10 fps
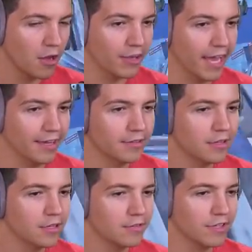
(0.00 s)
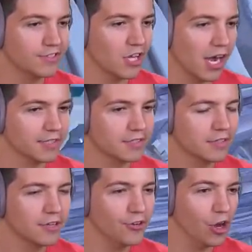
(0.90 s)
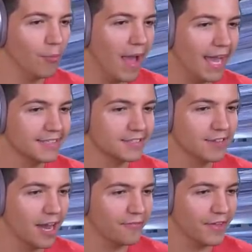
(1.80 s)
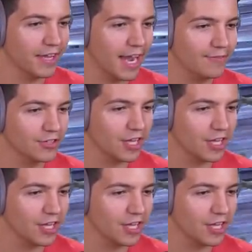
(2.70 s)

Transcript: Okay, this sucks. No mats, nothing. I've just